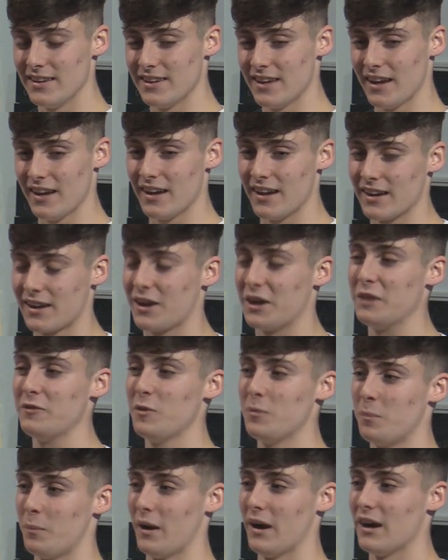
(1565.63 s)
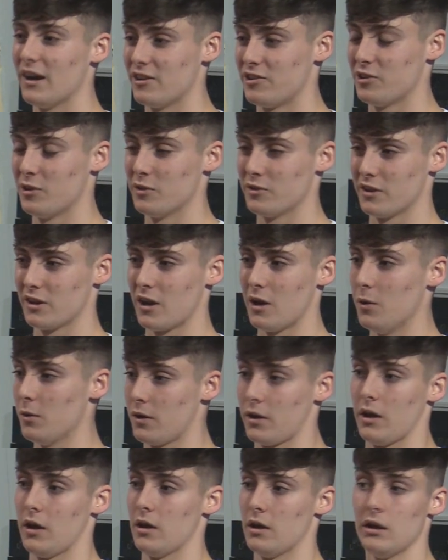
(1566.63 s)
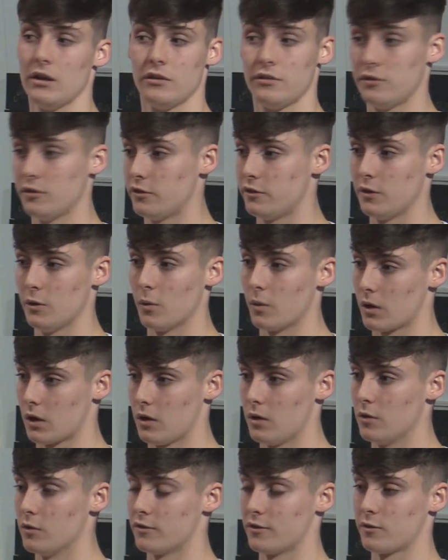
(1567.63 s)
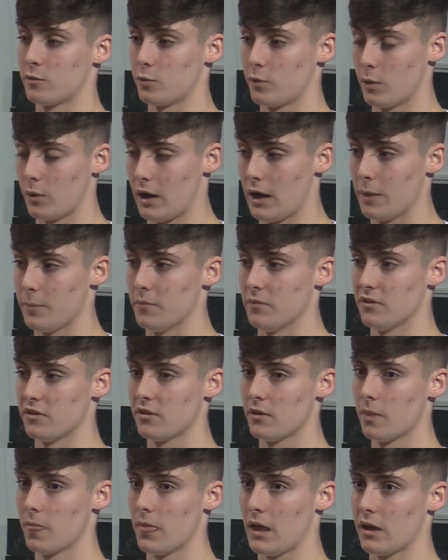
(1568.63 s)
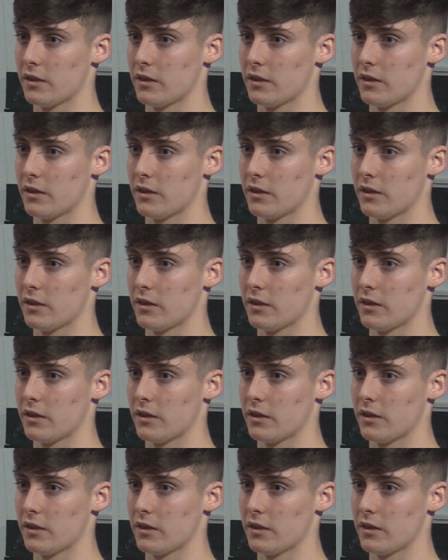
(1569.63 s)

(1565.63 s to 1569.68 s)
Yeah, kind of in March, I was like, okay, let's just see where it goes. Let's see what happens.